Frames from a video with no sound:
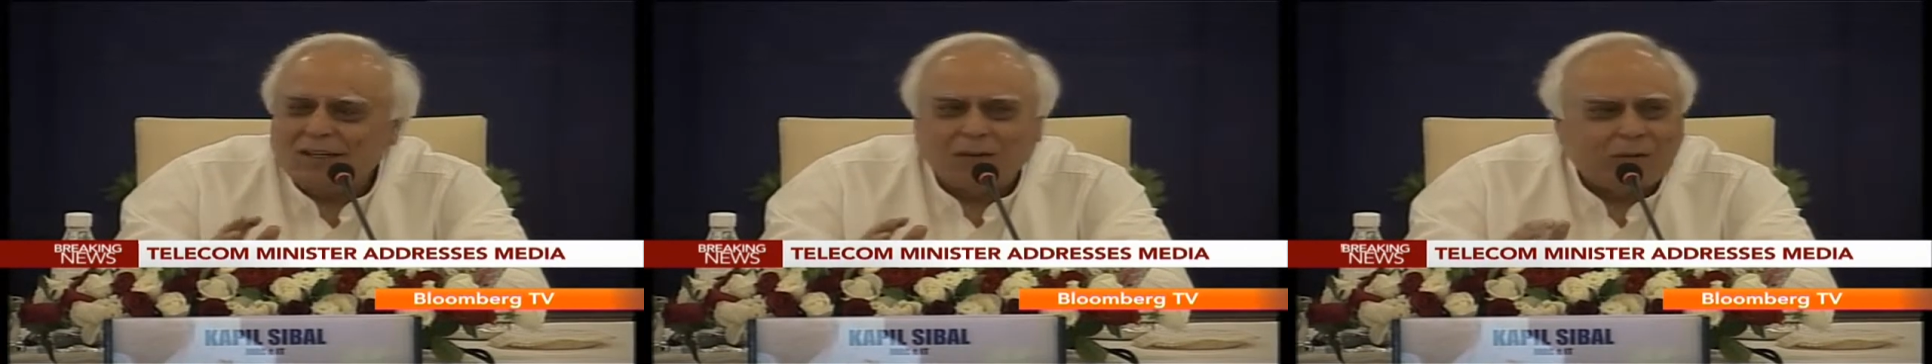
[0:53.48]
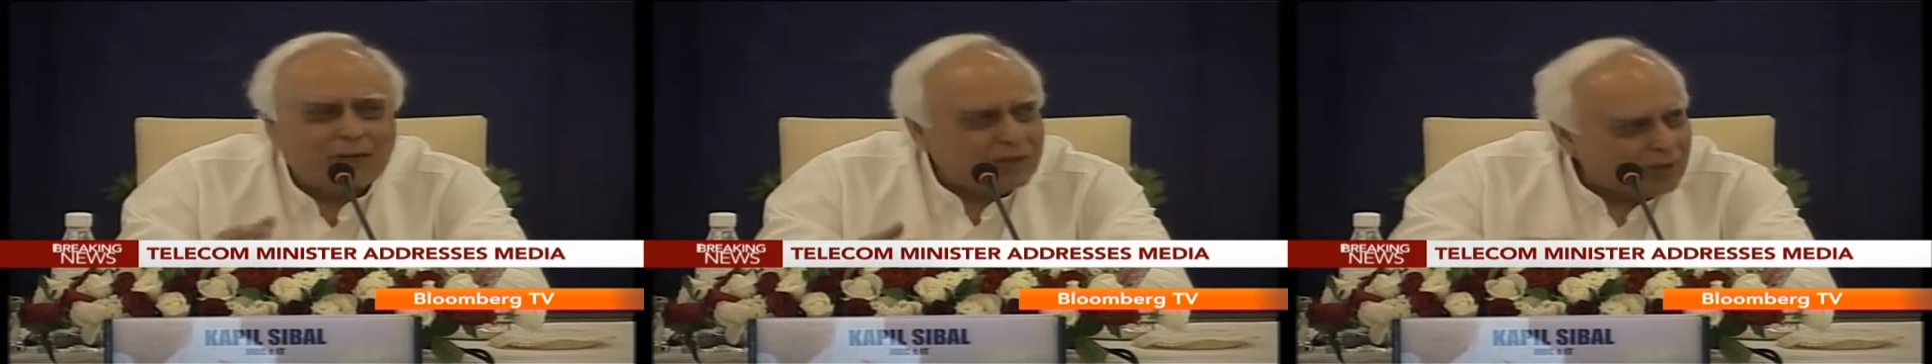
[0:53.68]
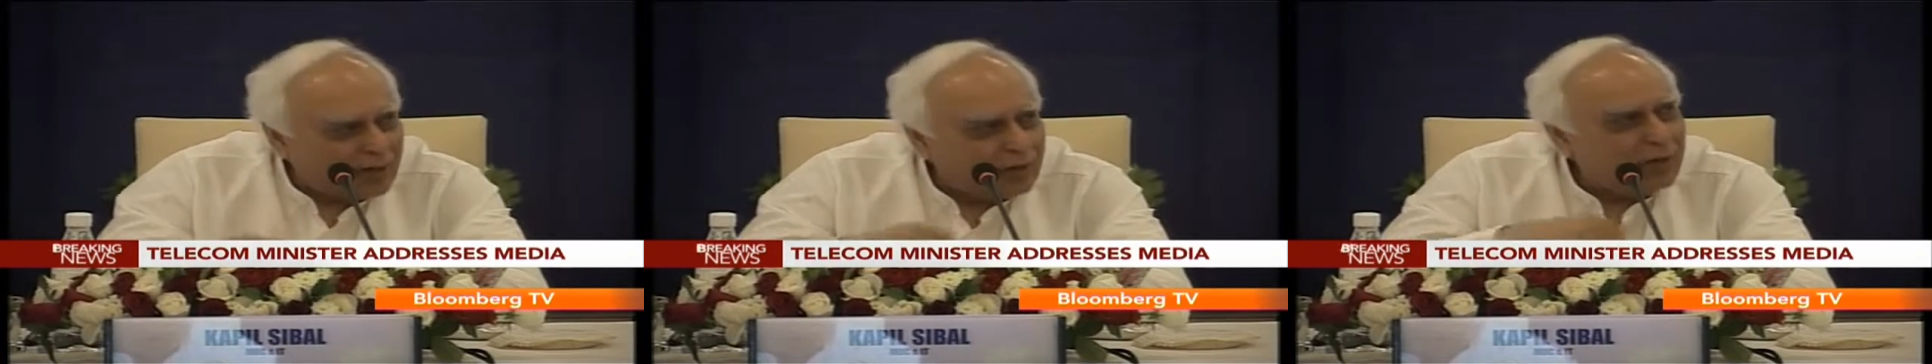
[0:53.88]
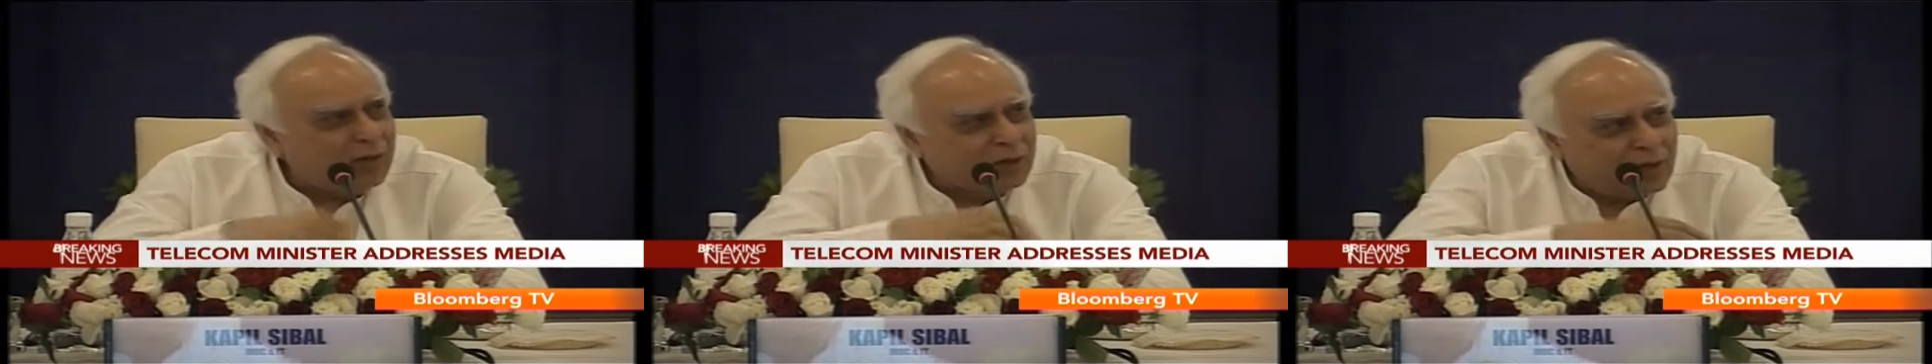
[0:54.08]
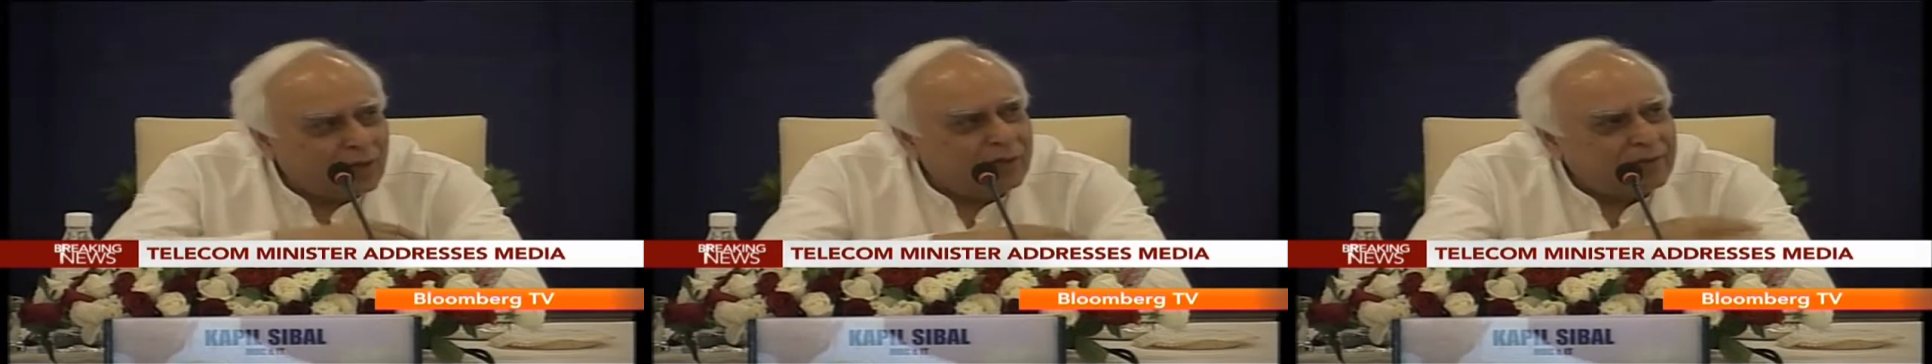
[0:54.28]
We're trying to
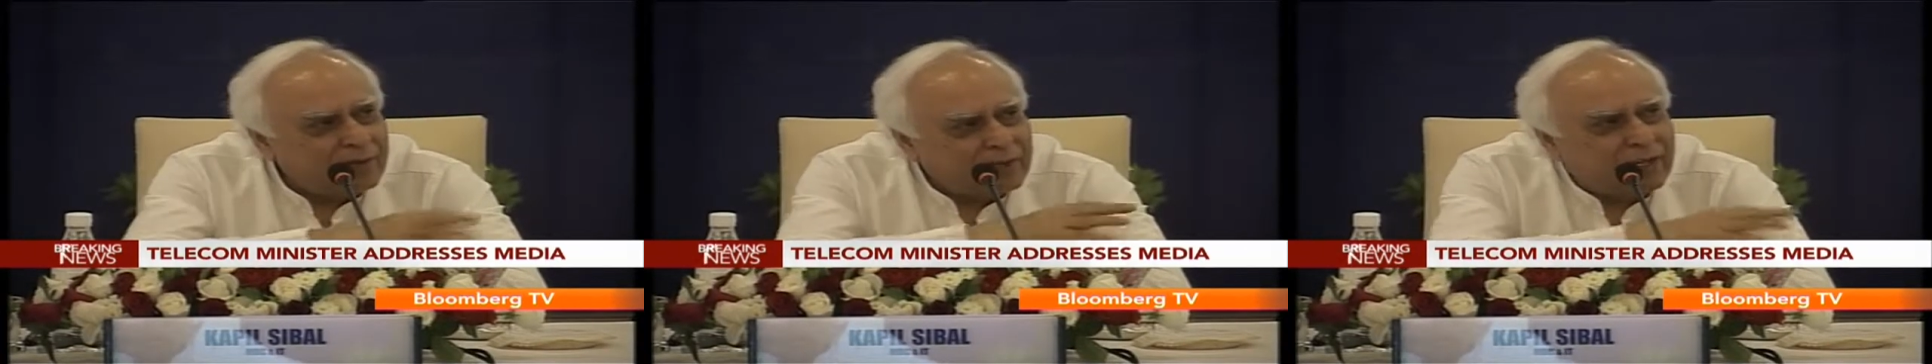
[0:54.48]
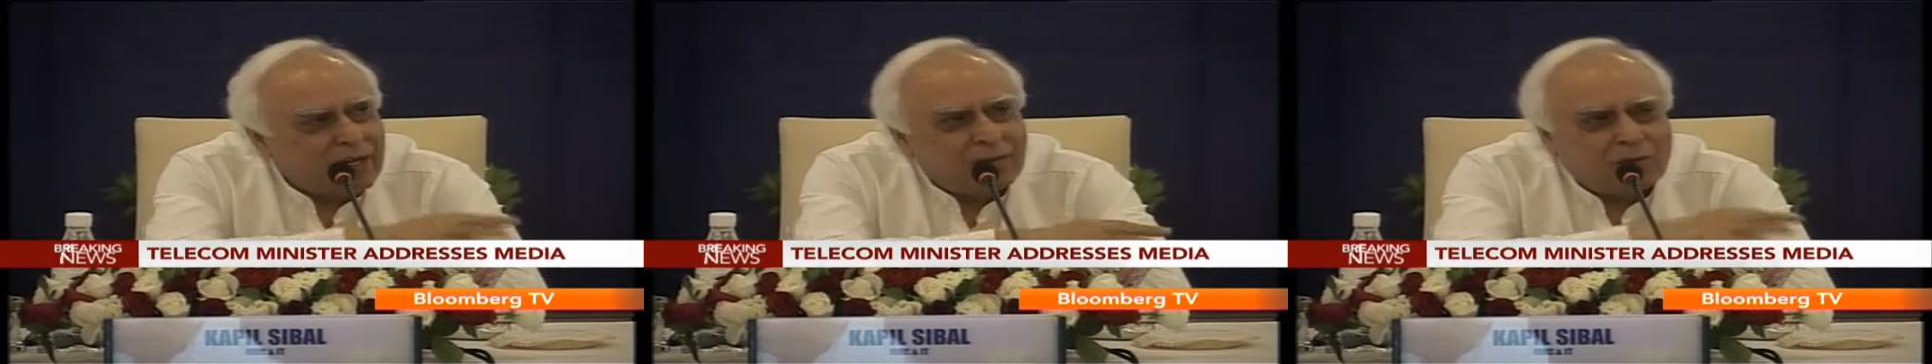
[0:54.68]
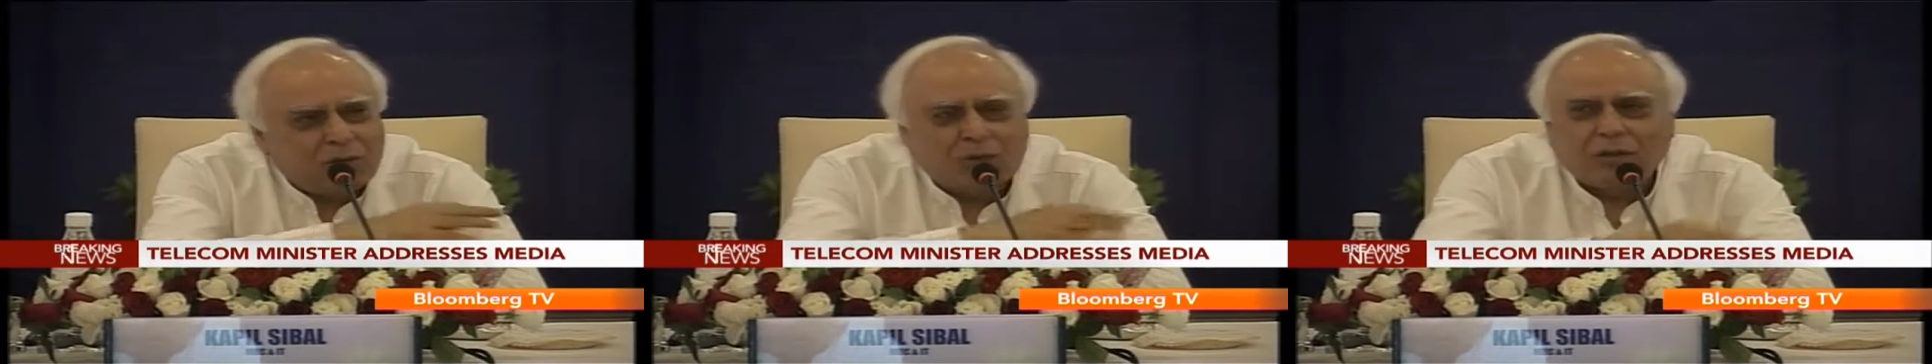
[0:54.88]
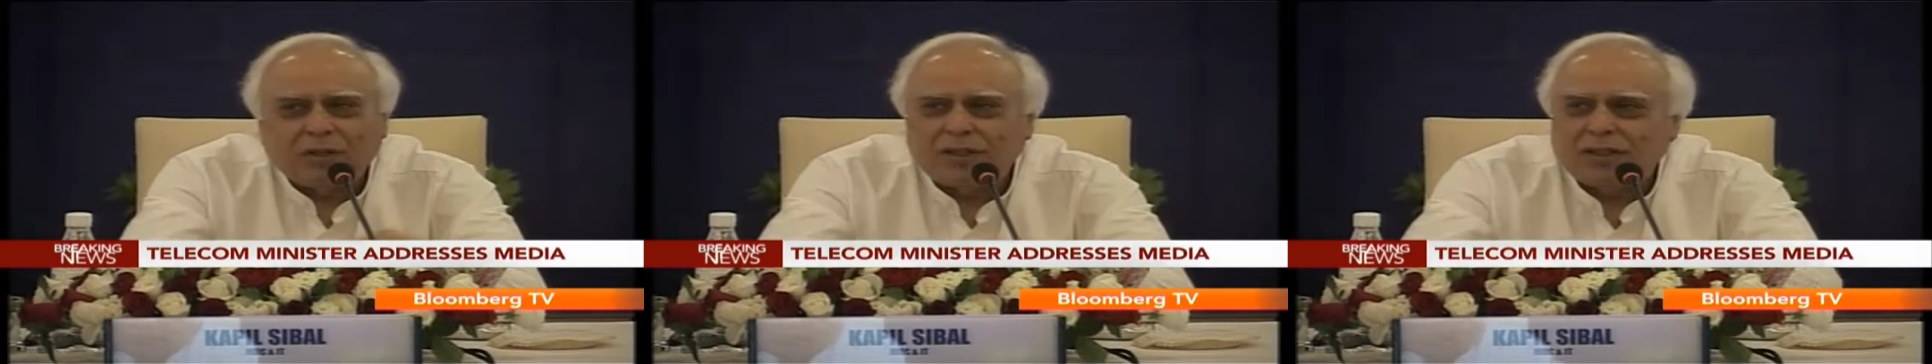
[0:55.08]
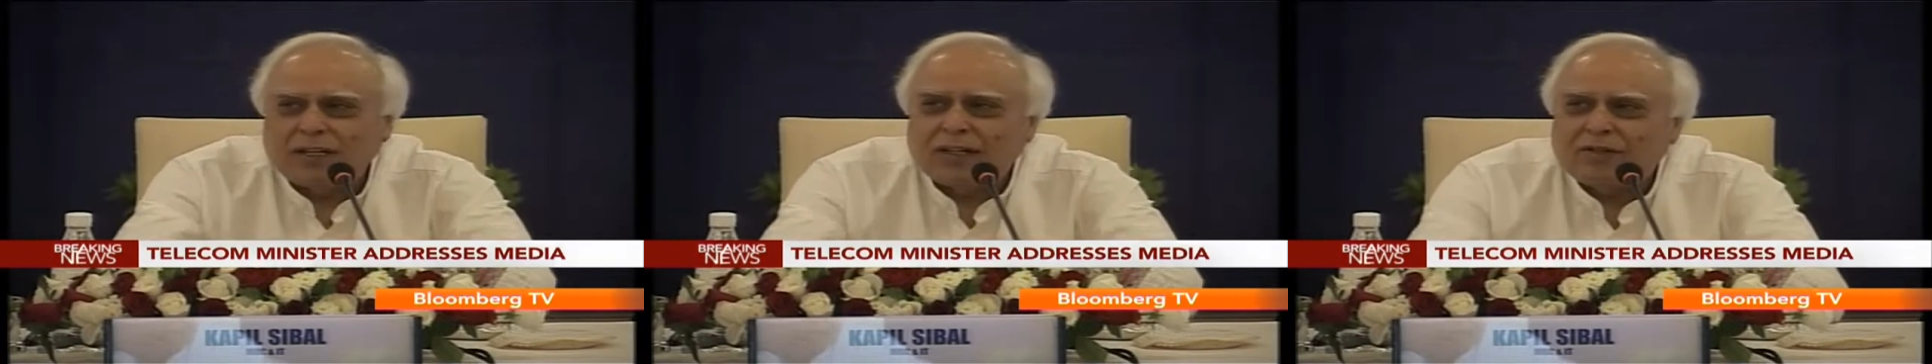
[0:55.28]
resolve it, and I'm sure
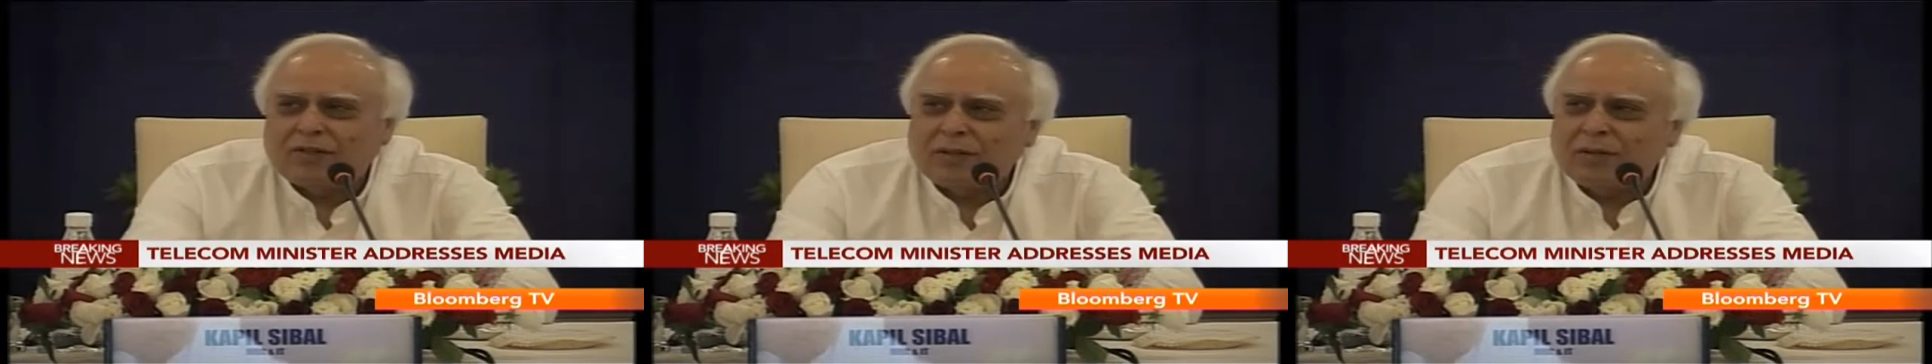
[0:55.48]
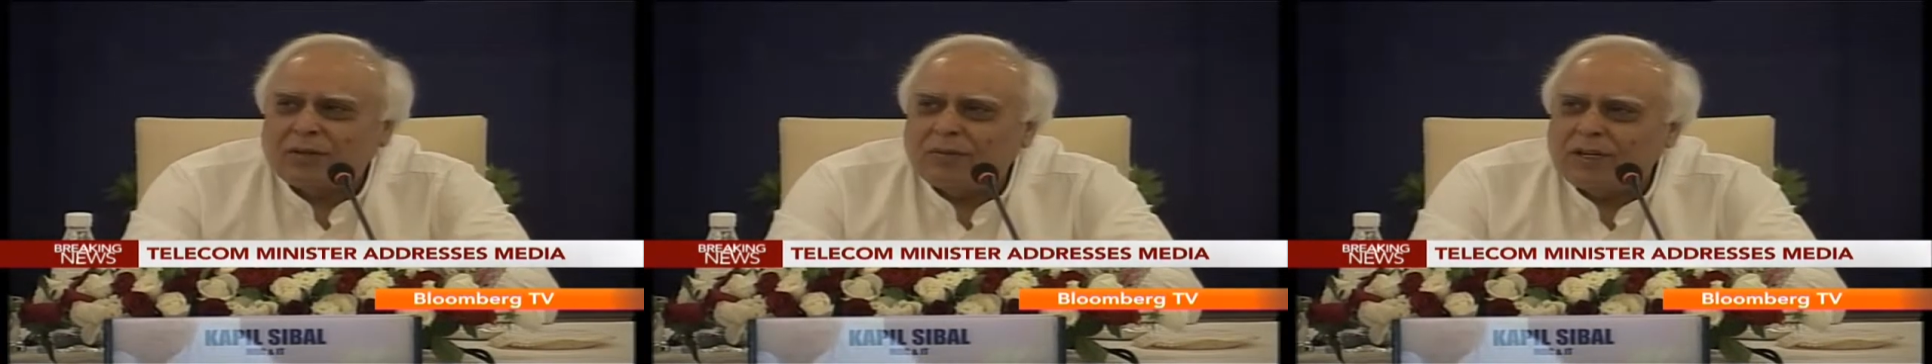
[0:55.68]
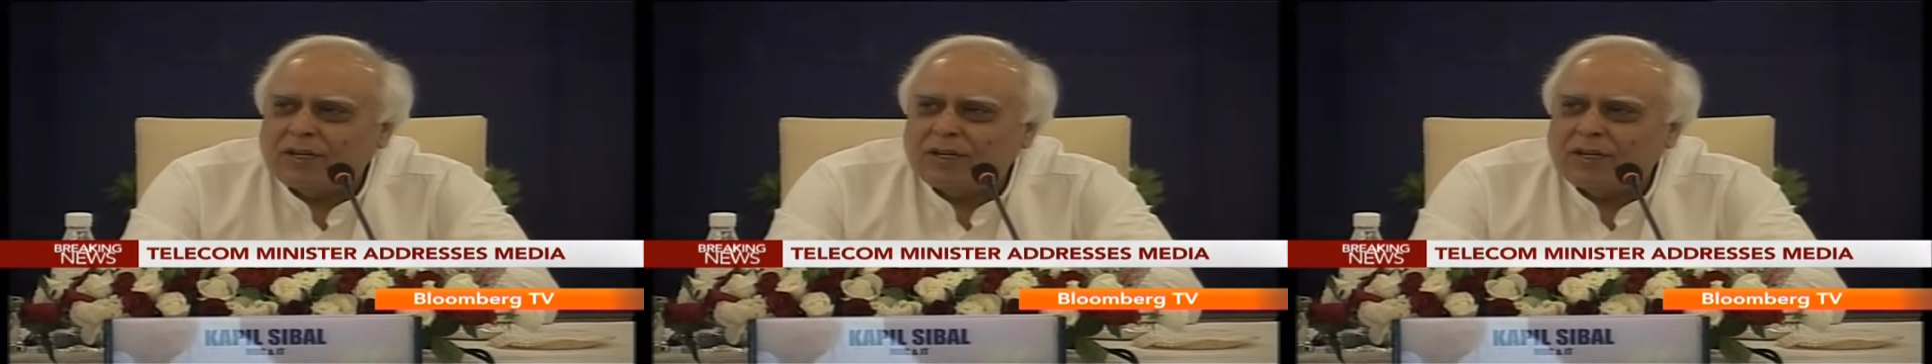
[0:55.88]
the Secretary will